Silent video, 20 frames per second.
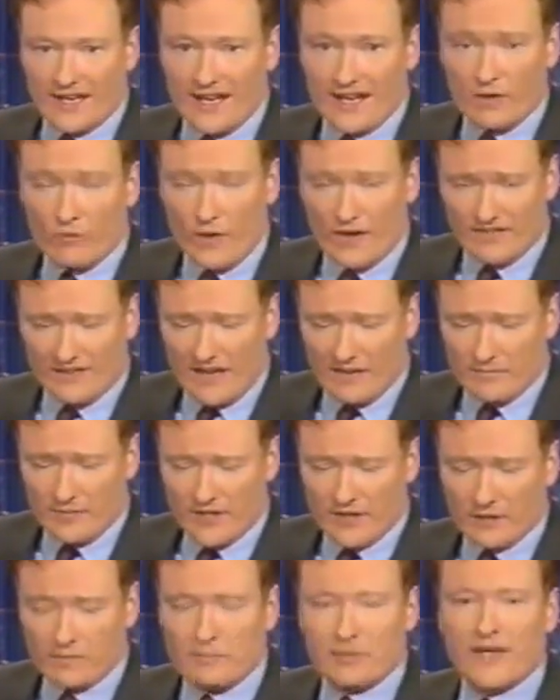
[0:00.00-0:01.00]
Can't wait to have him
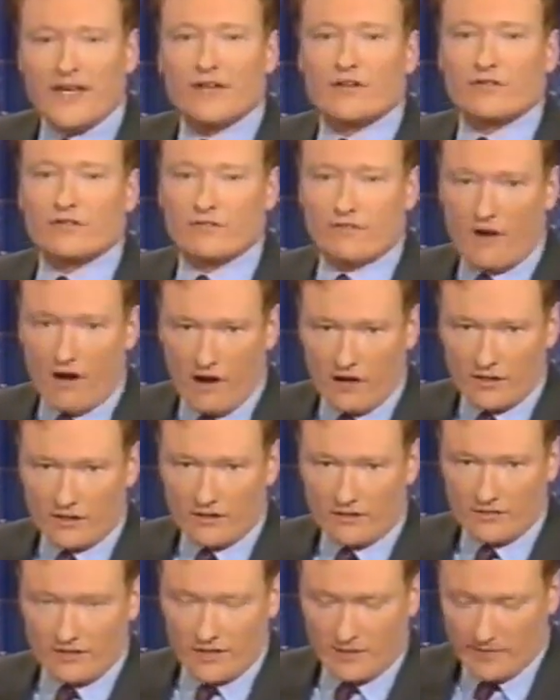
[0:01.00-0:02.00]
here. Peter Falk
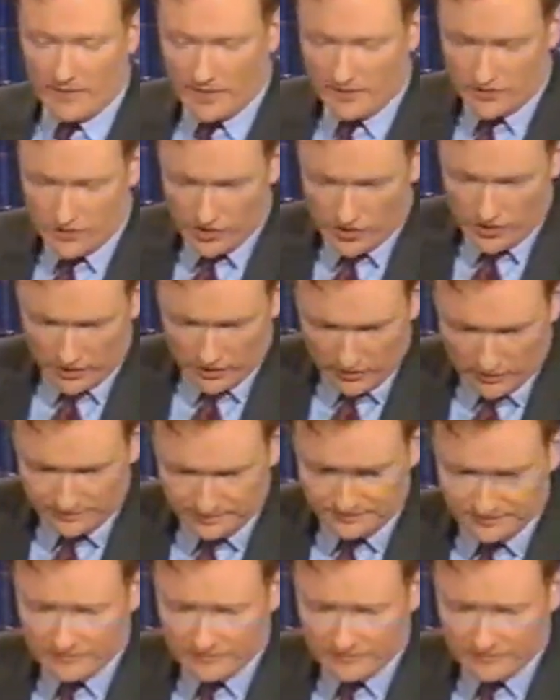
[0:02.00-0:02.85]
is going to be on the show.